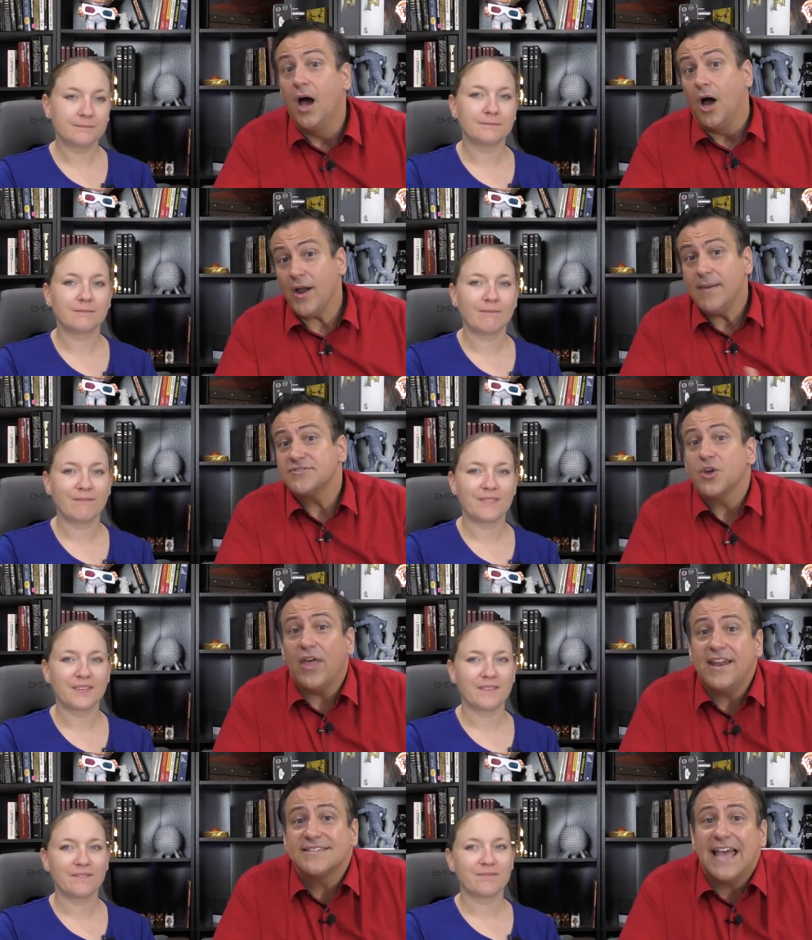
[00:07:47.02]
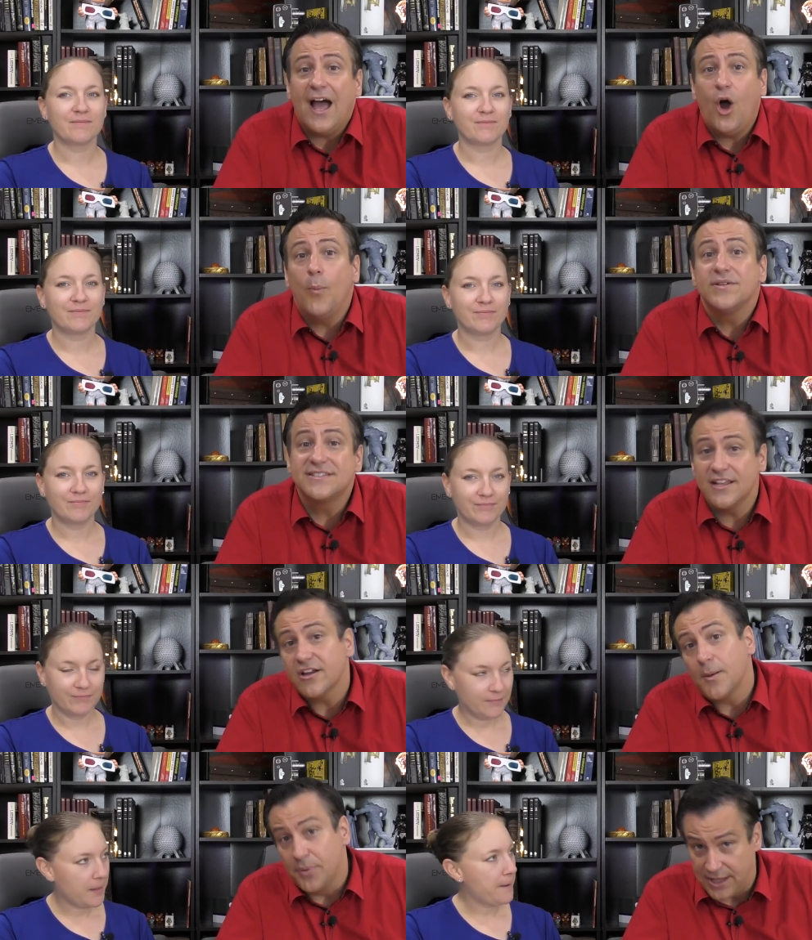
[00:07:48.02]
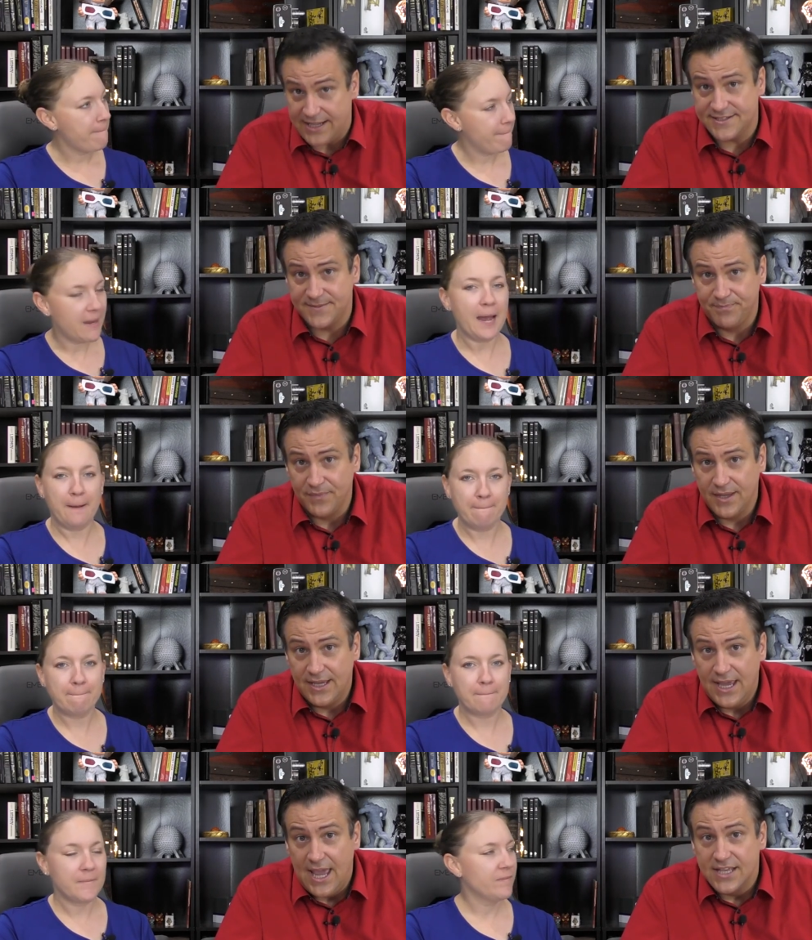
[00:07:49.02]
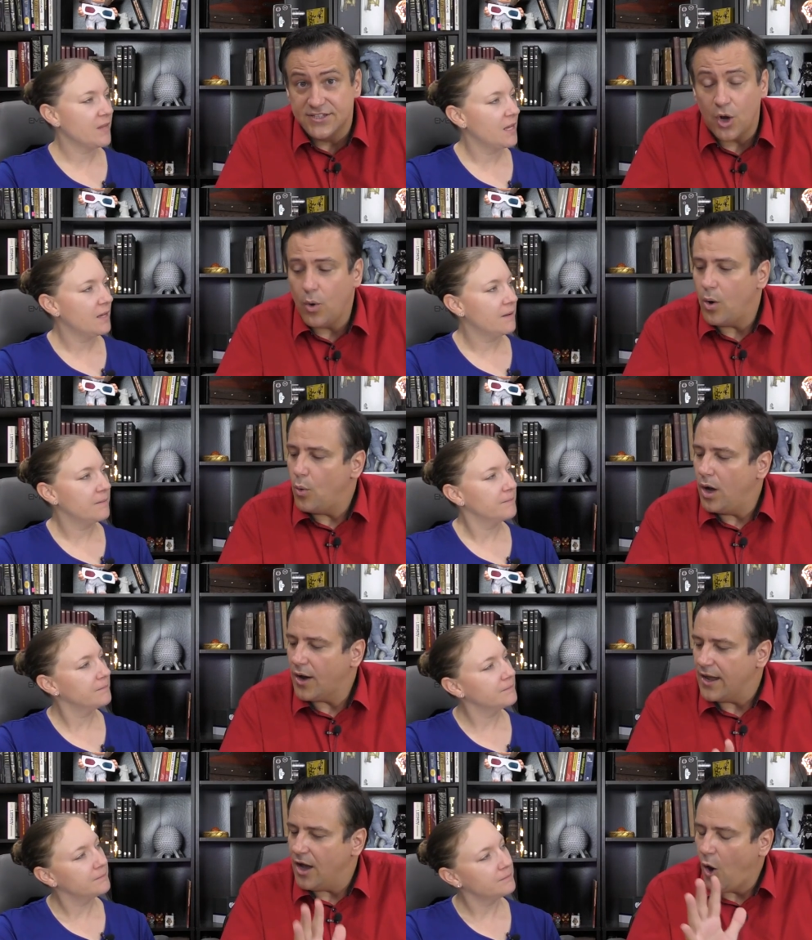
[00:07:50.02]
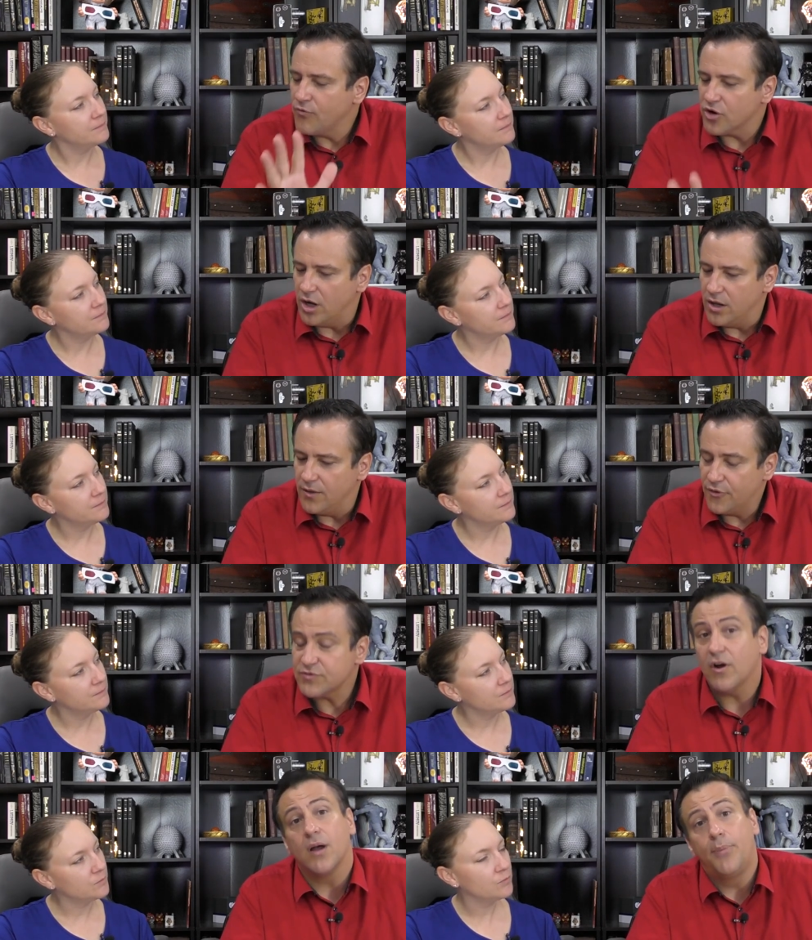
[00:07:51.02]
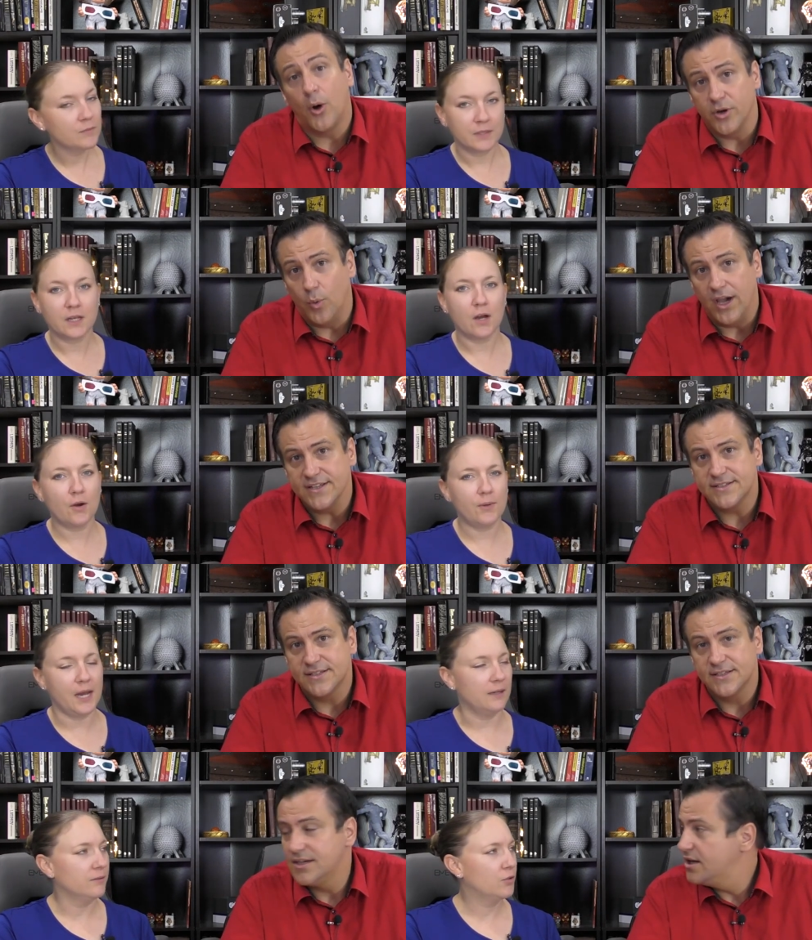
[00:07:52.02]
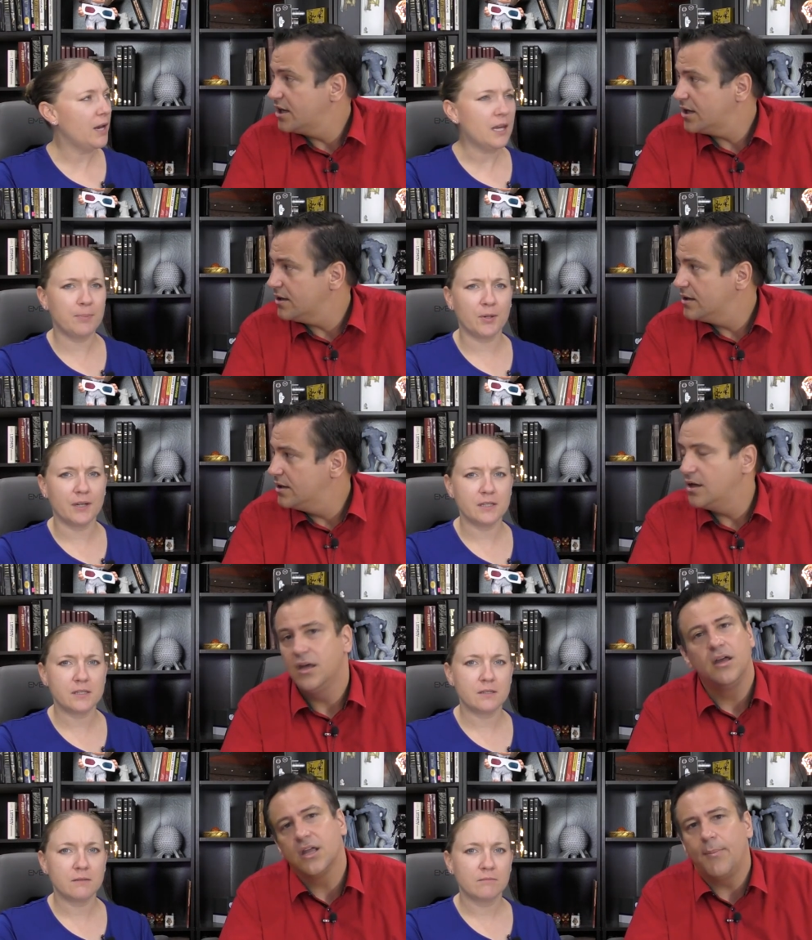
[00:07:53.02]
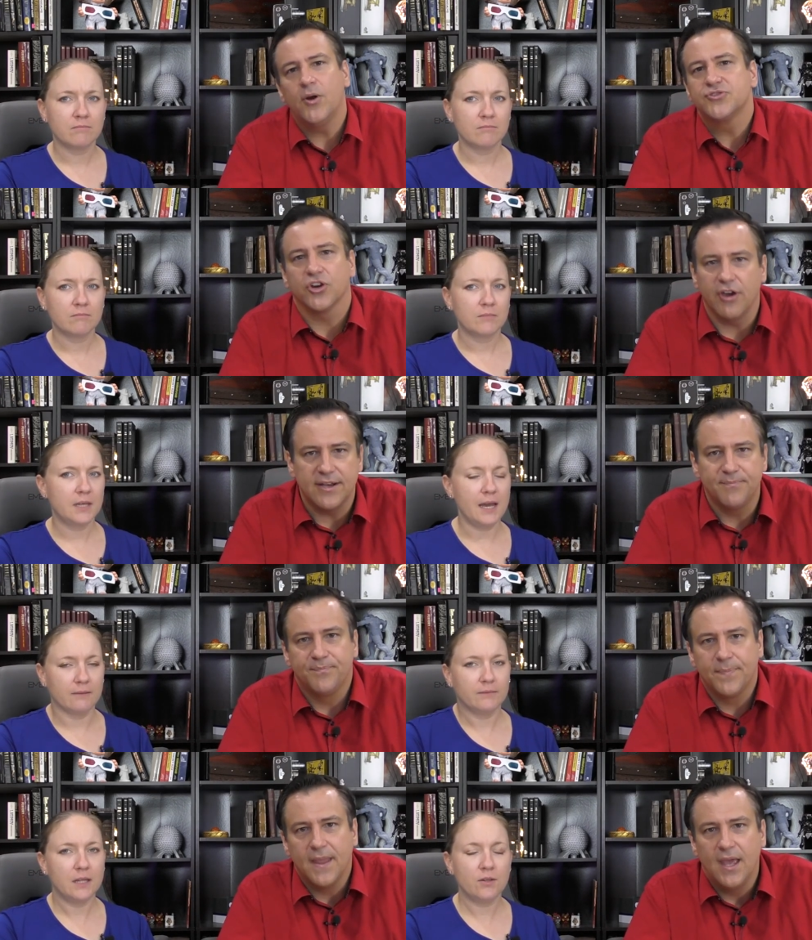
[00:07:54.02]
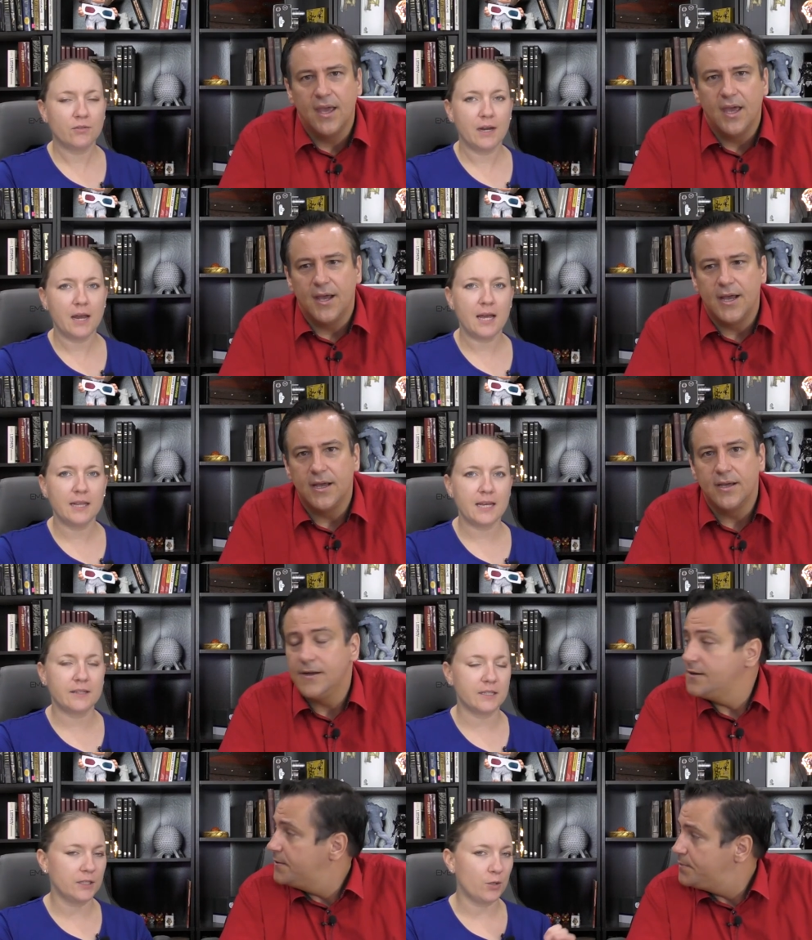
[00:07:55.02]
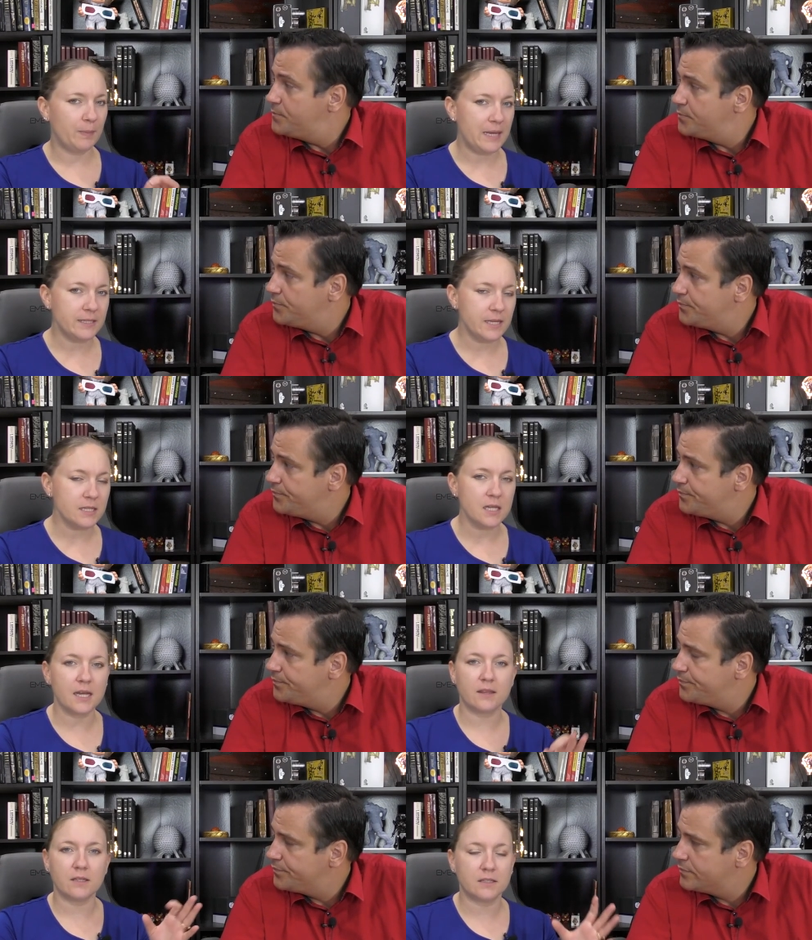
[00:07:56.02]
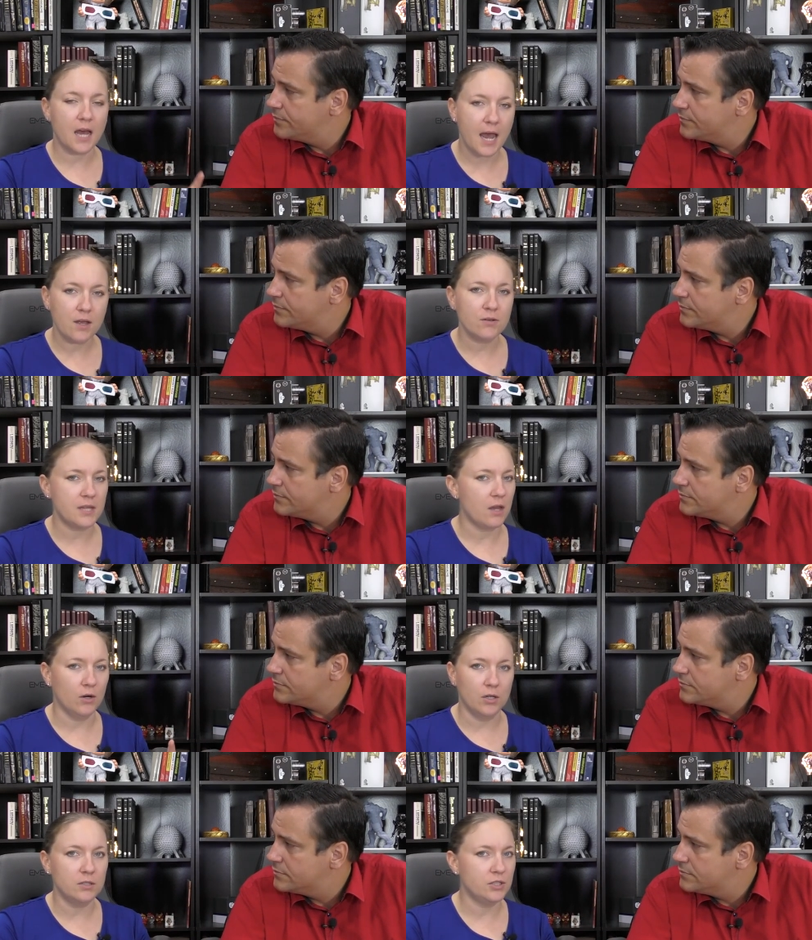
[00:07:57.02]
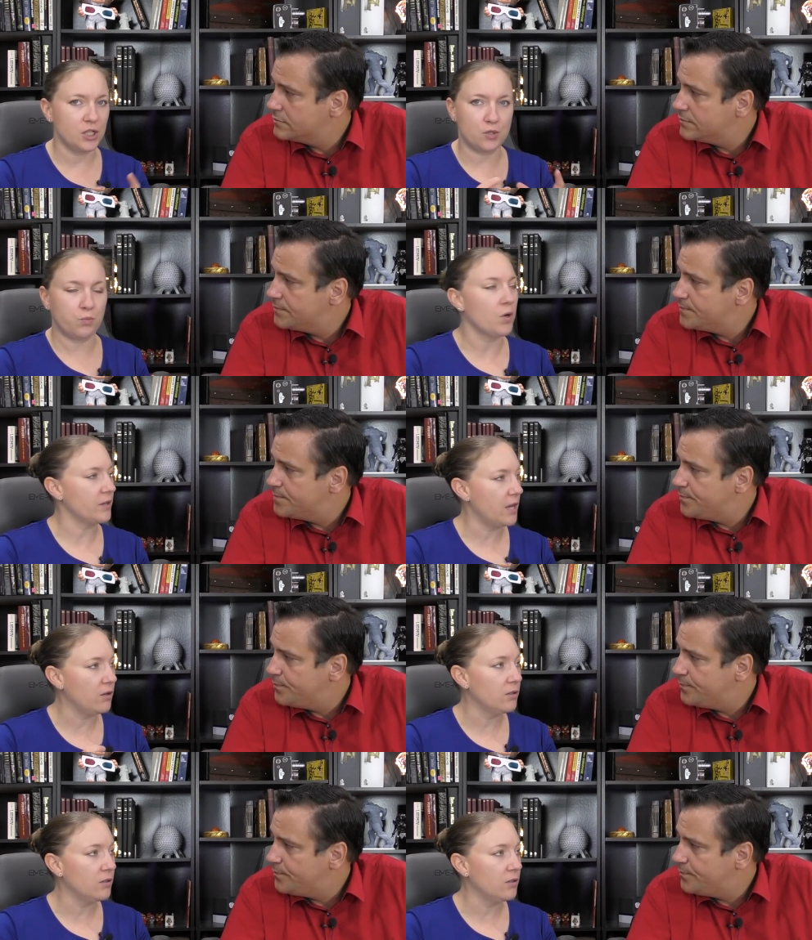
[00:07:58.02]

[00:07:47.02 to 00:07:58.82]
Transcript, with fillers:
Speaker 1: Okay, so that is how Basilica plays. Yeah. So, okay, overall, first of all, component wise. Oh, yeah.
Speaker 2: Great components. Components are great. Yeah, they look great. I like the little pieces, I like the tiles. They all just work. They